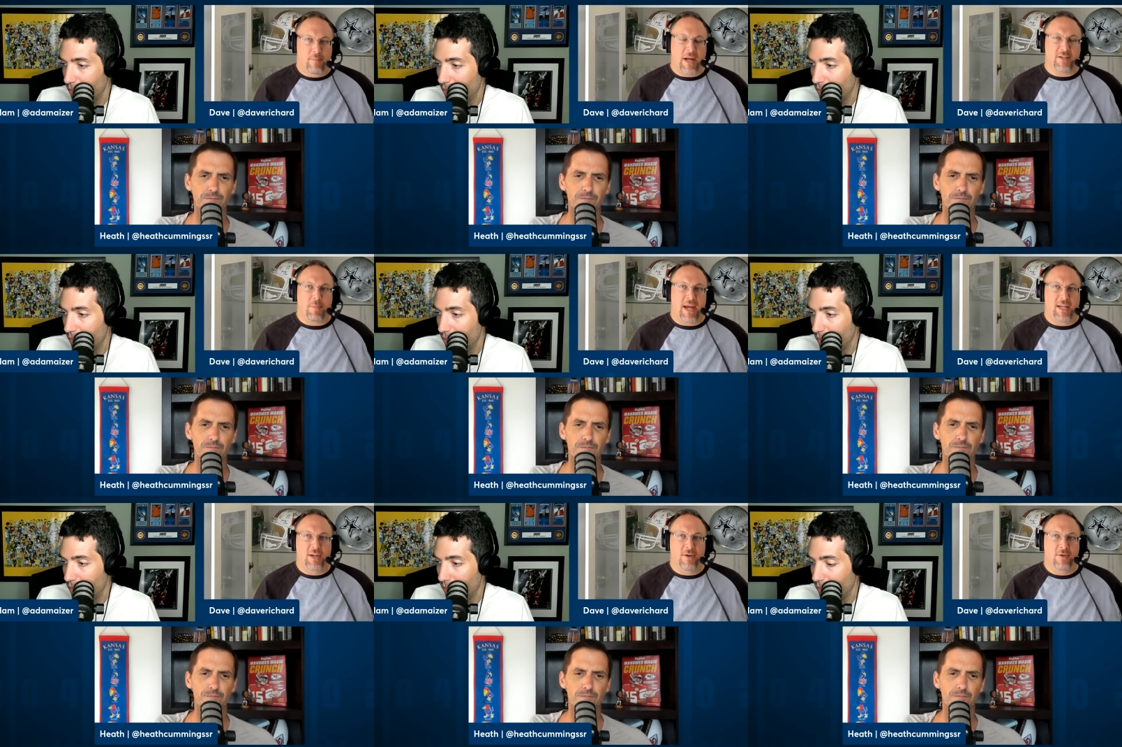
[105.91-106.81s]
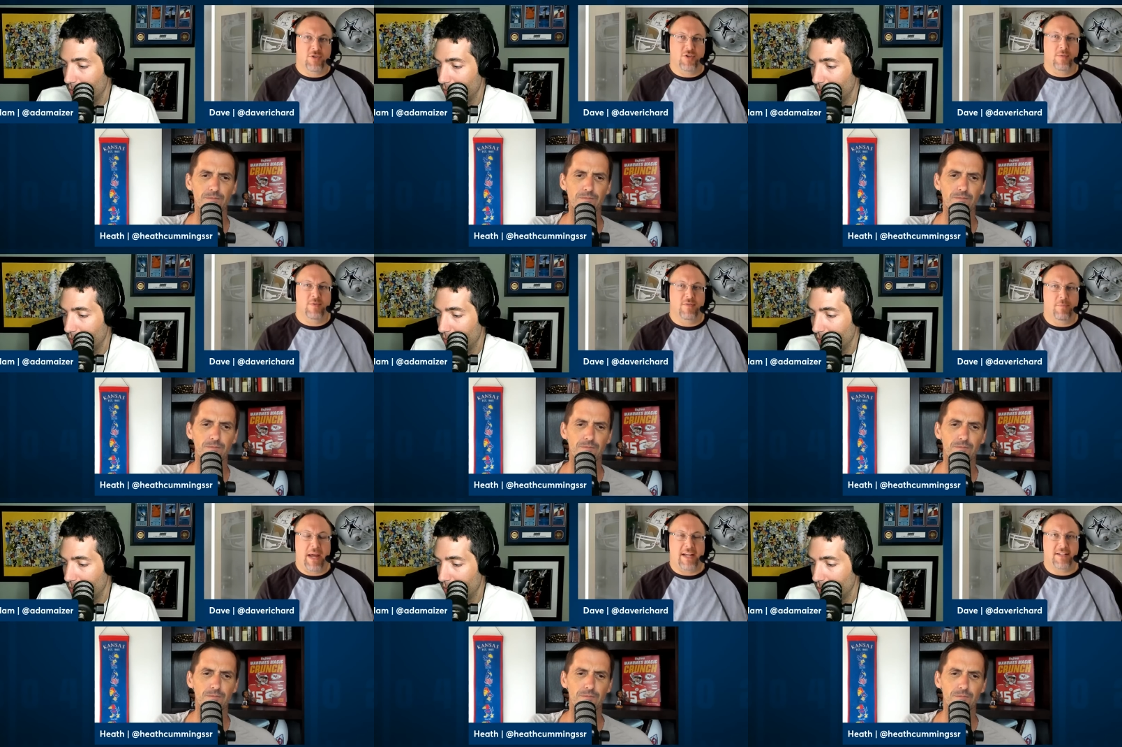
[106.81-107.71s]
Speaker 1: Bounce back year in terms
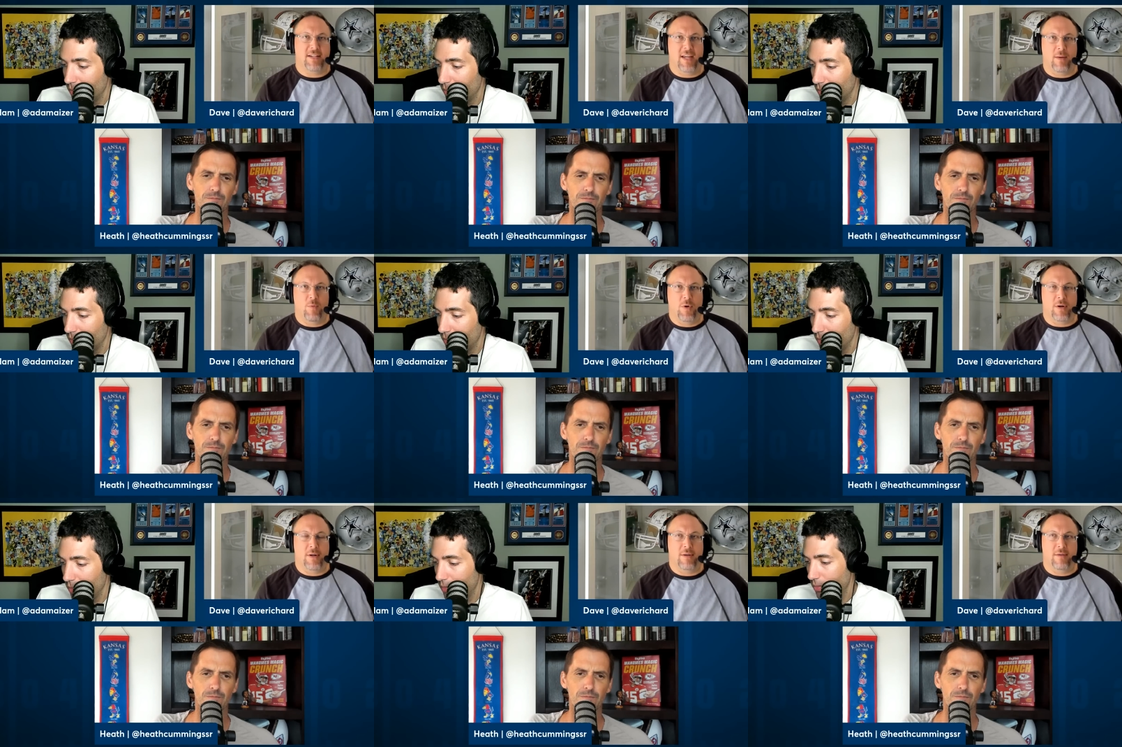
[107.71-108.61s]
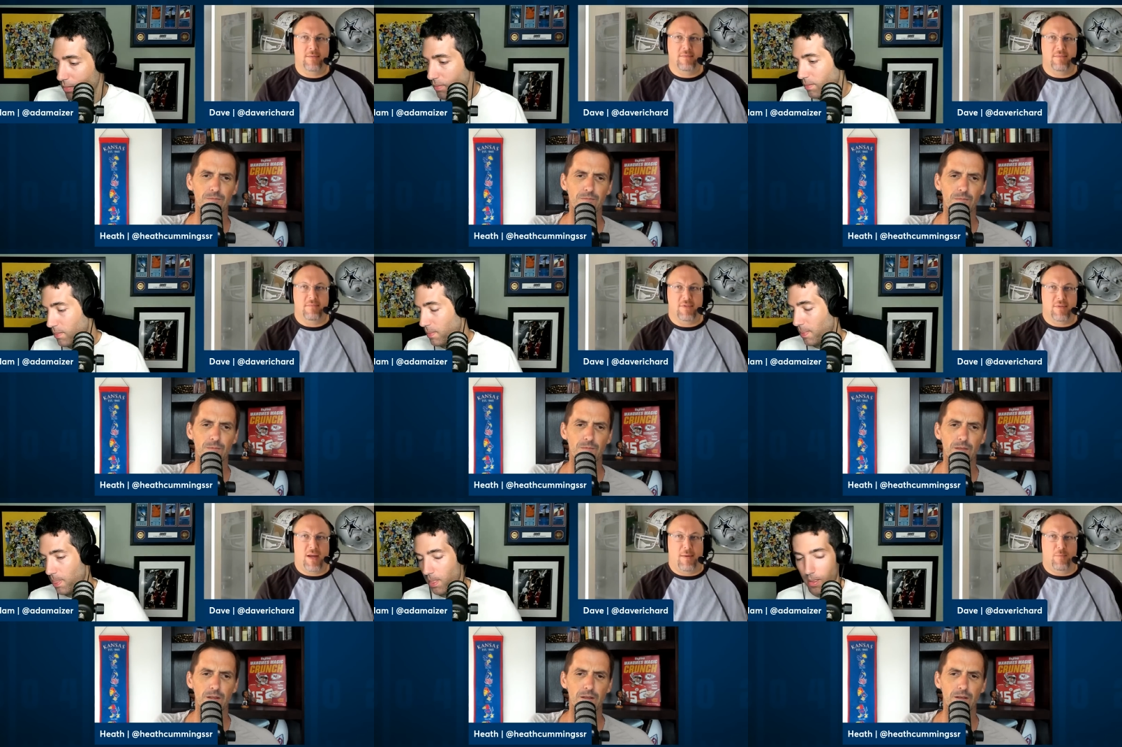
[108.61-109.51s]
of passing game work
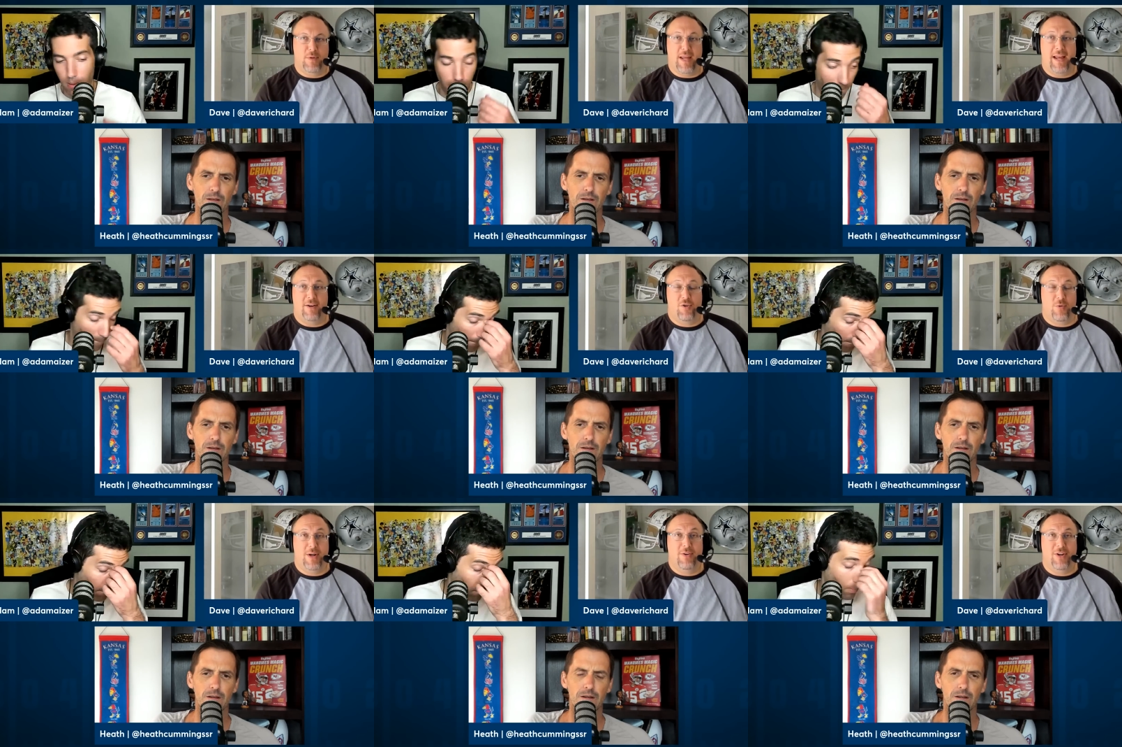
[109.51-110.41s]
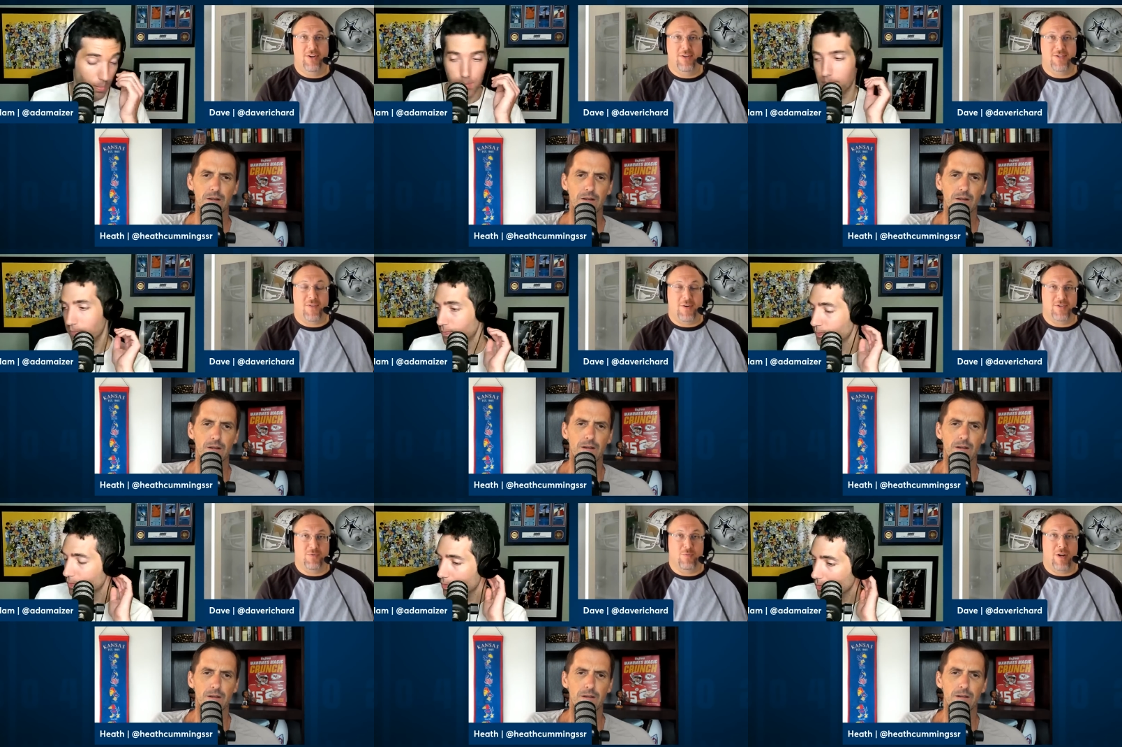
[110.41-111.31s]
uh, was, had a career year as far
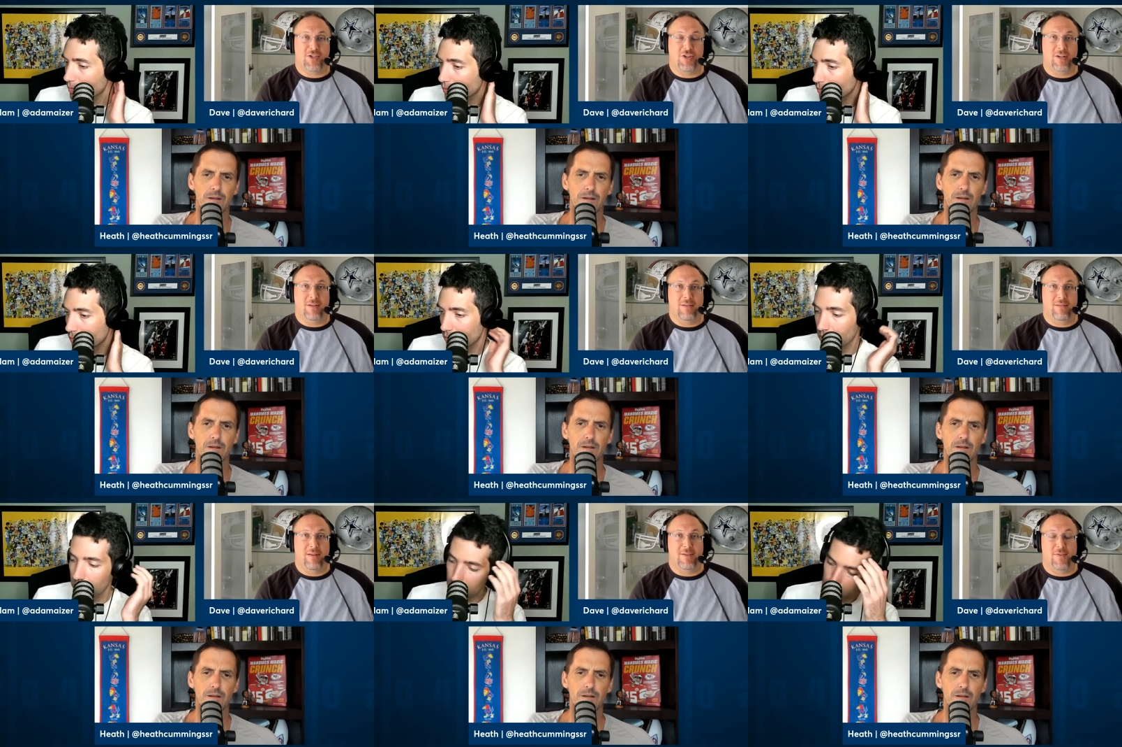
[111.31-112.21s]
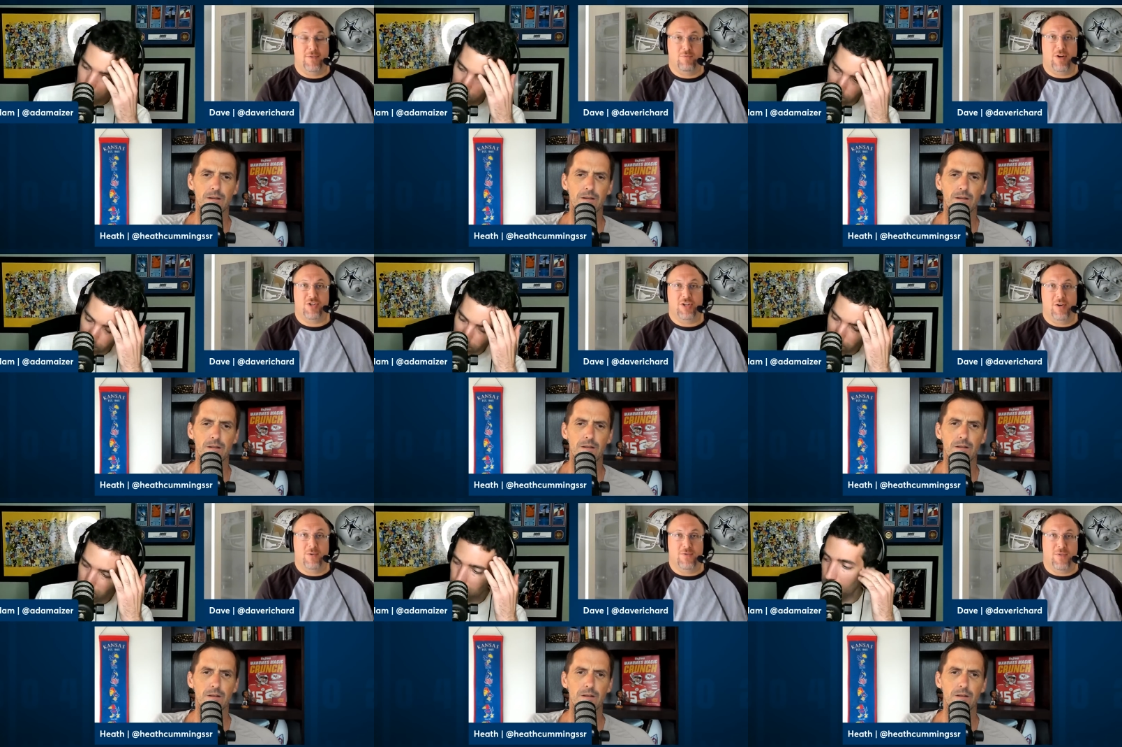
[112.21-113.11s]
as a rushing, as far as rushing
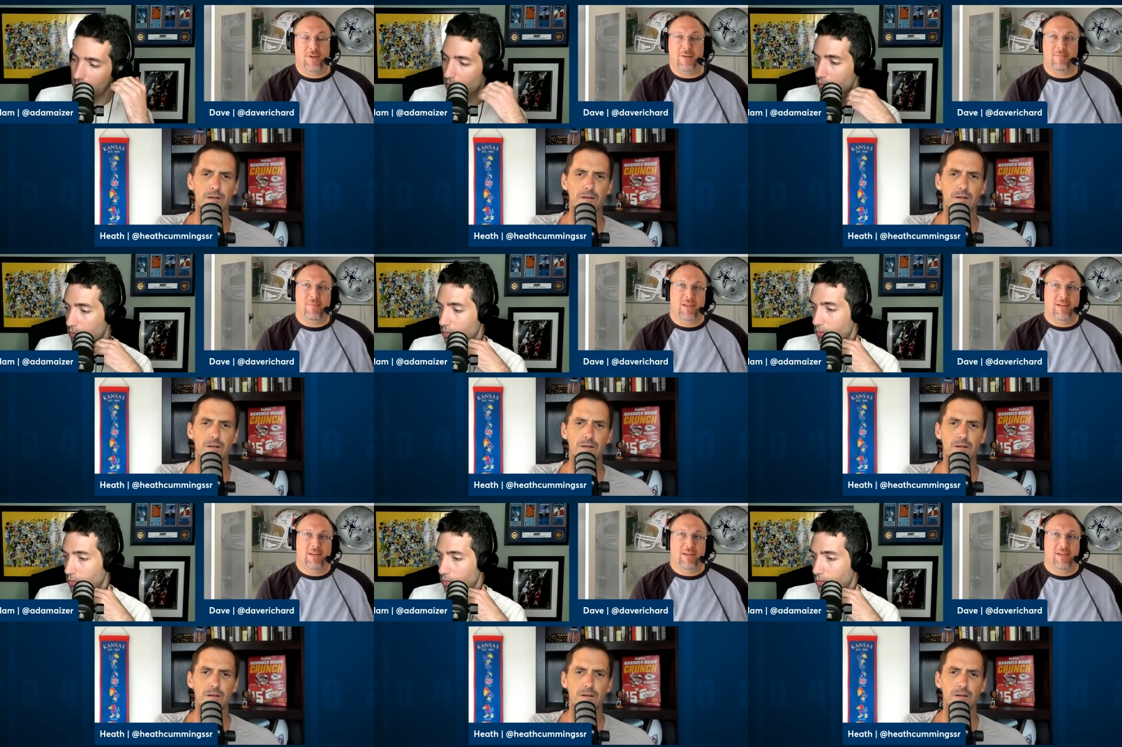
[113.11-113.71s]
goes for him.